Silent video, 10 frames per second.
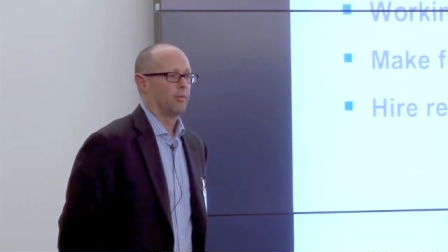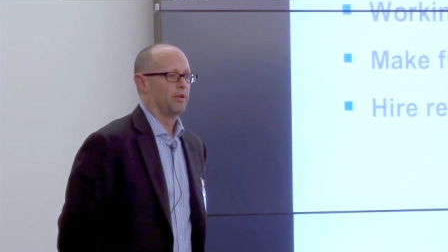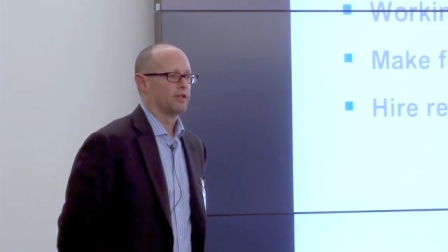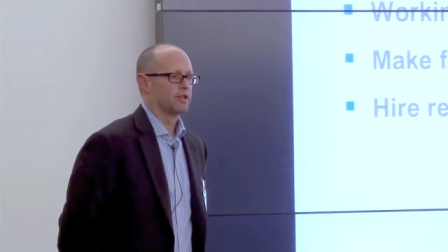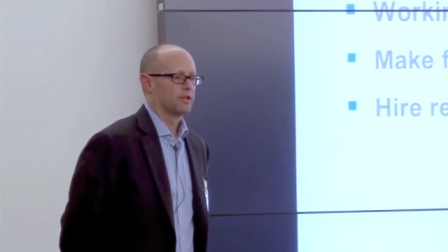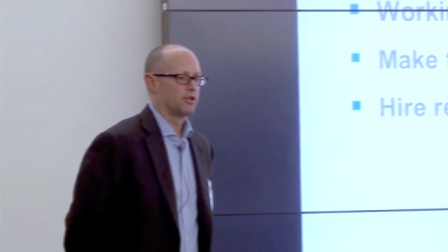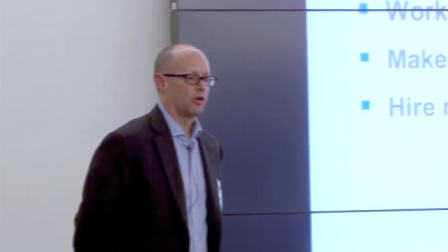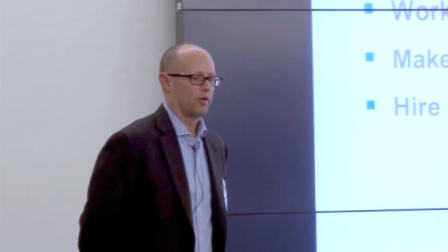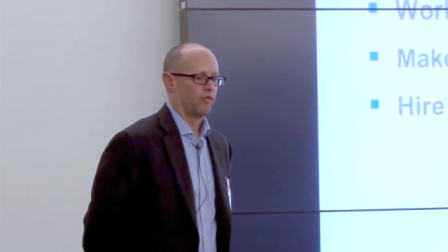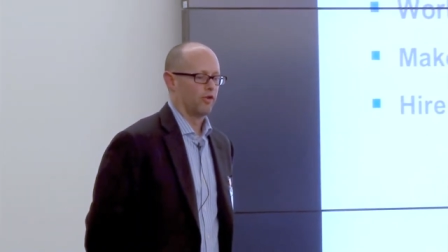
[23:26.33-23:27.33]
I mean, as a
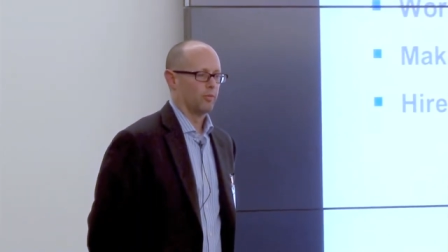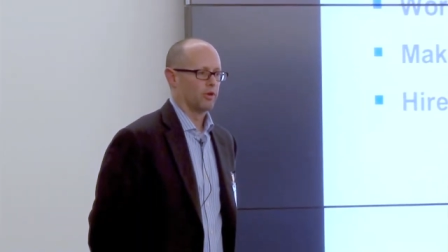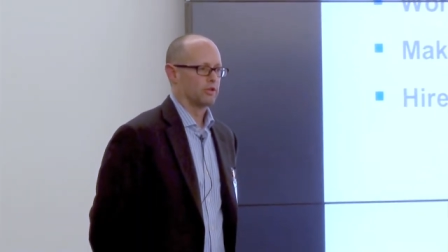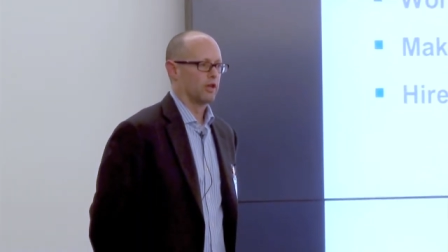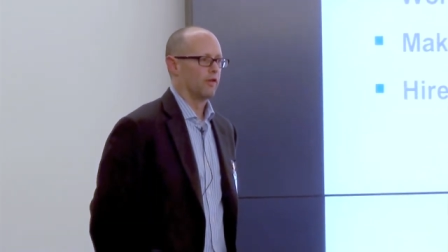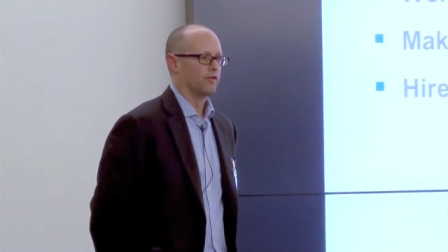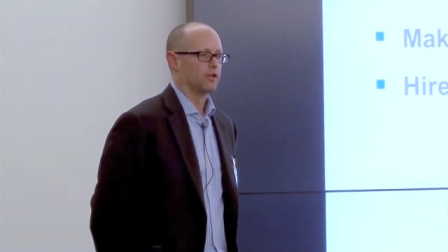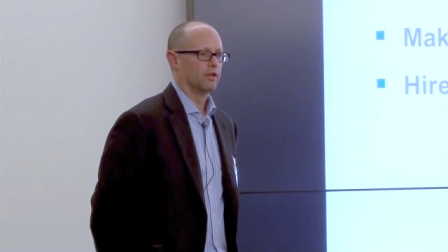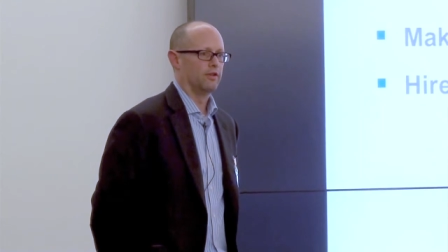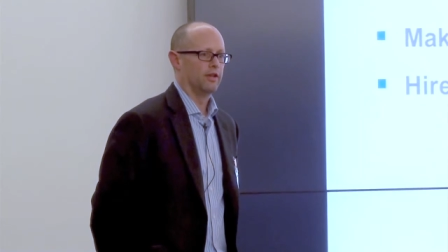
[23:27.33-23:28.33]
startup firm
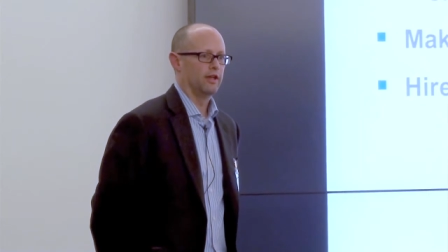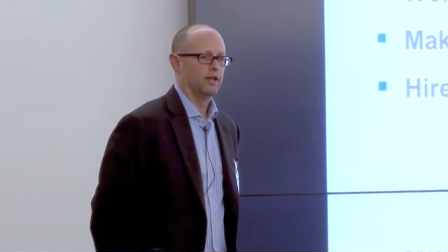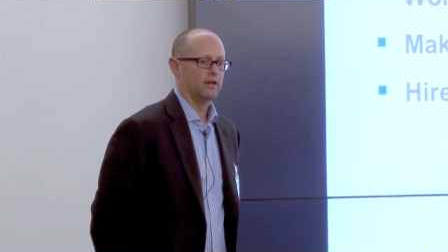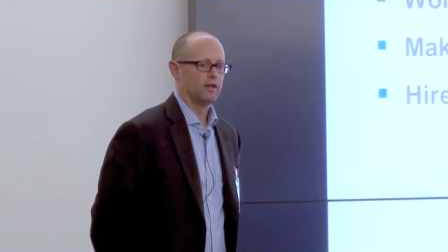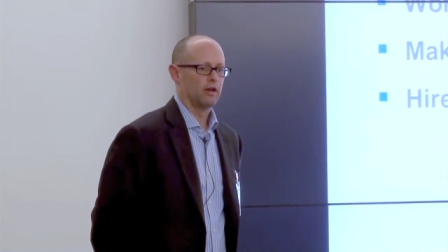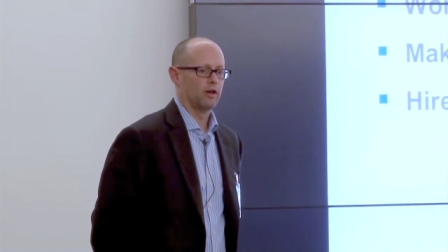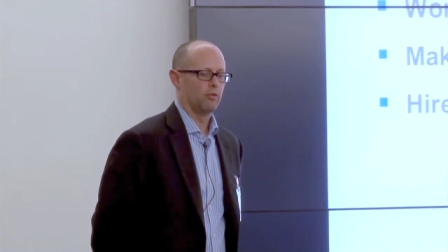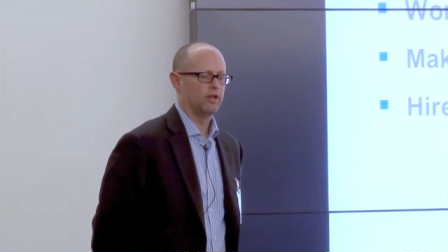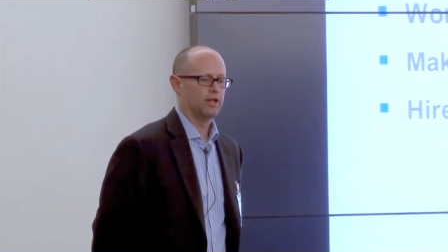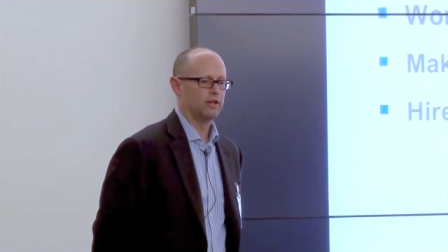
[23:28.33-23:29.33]
ourselves, the
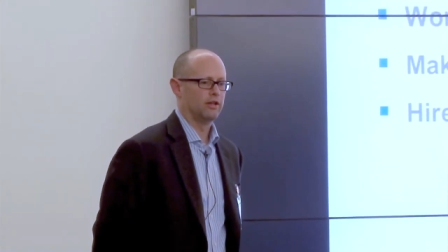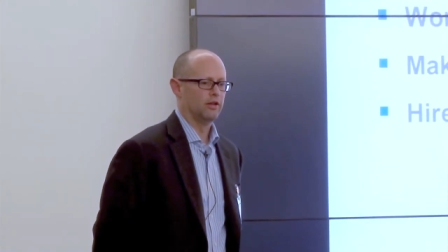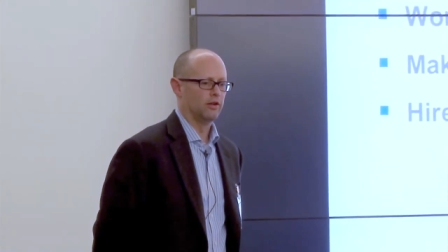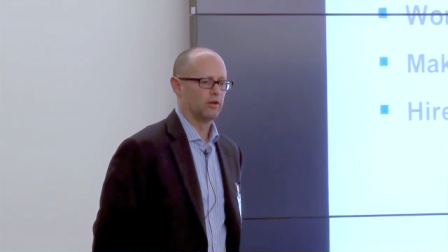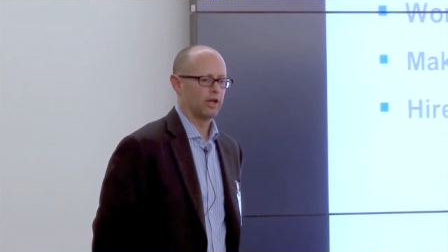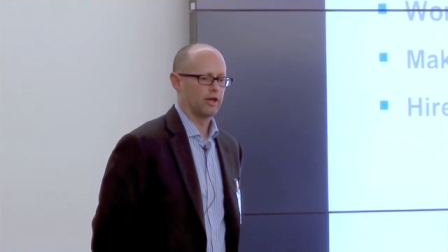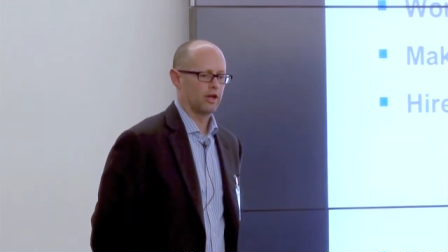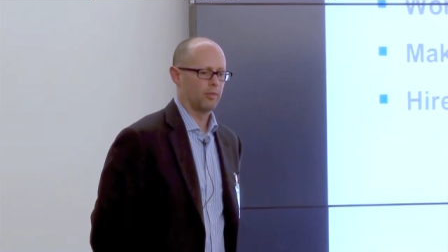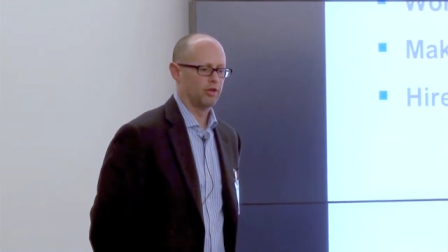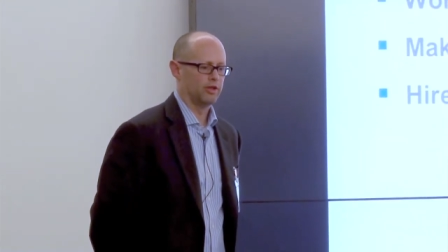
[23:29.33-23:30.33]
we did look at a
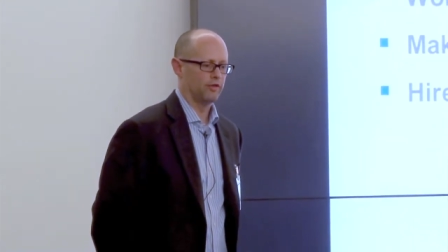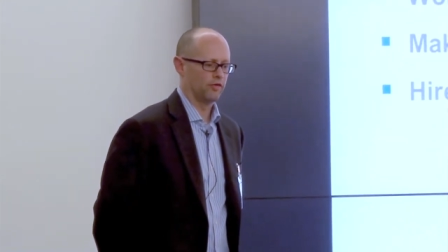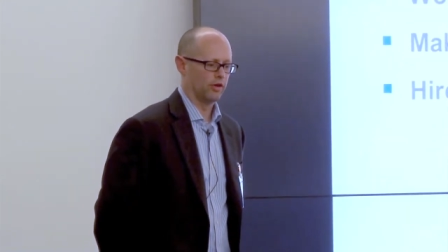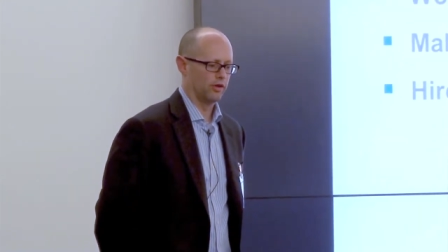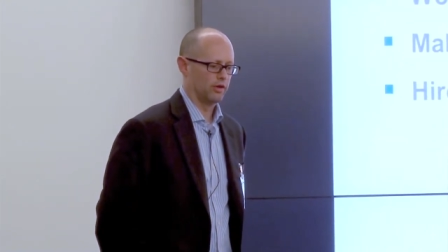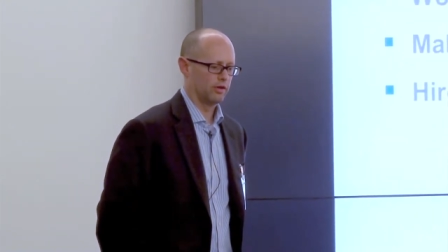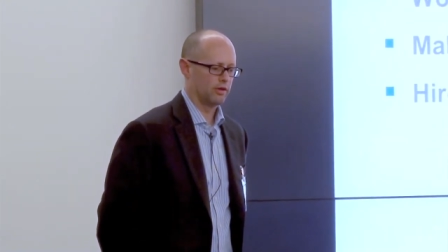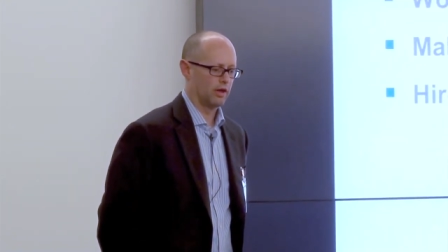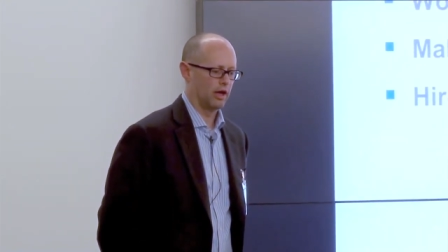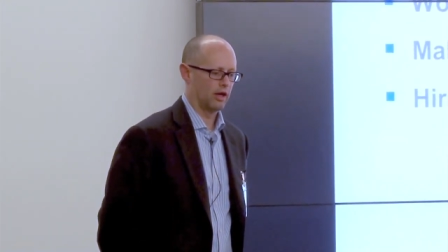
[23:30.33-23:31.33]
couple of different
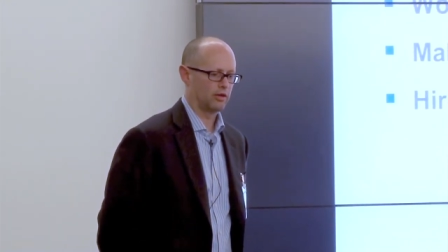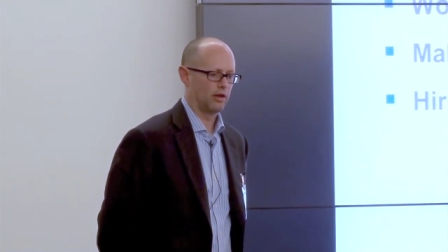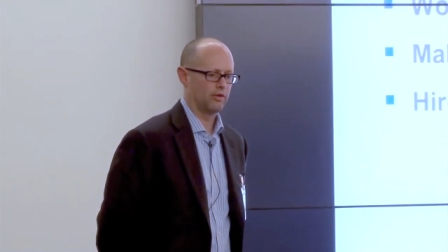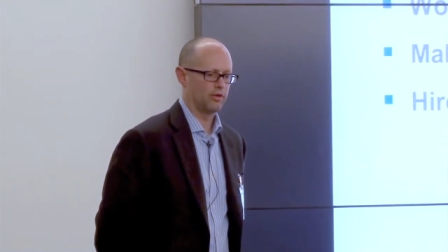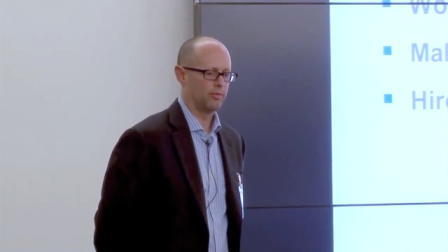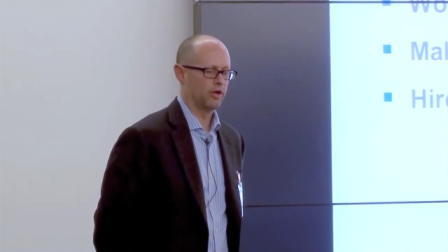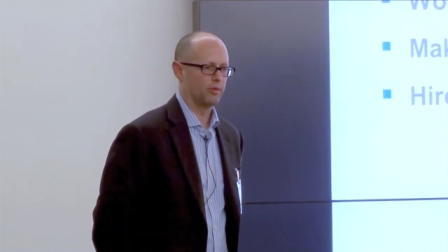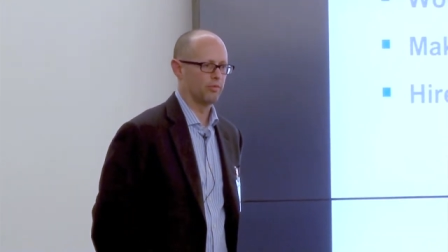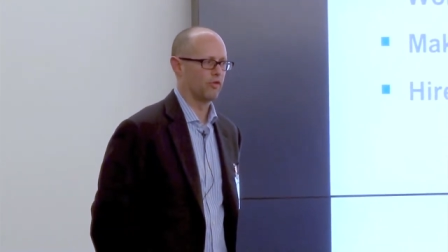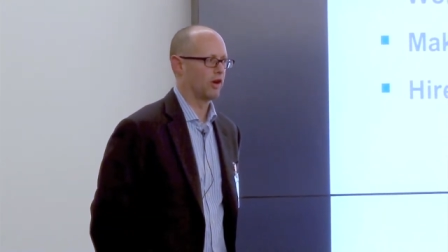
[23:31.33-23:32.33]
uh, cloud
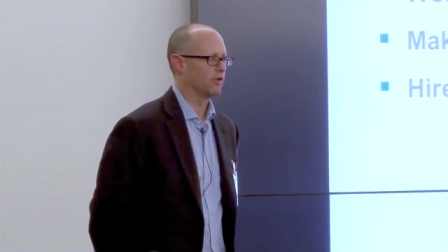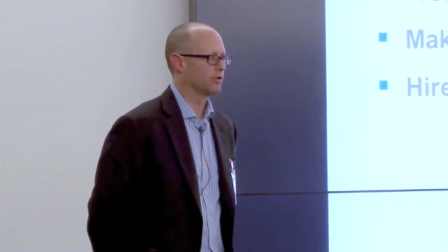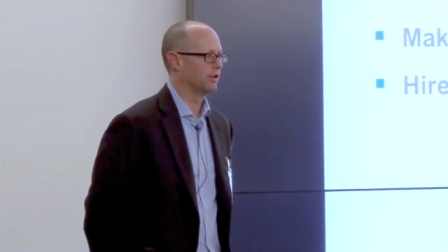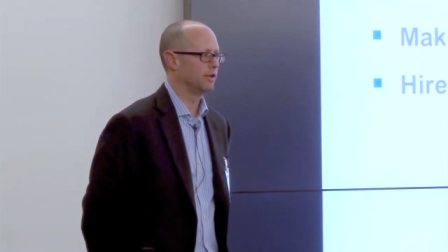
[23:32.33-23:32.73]
computing providers.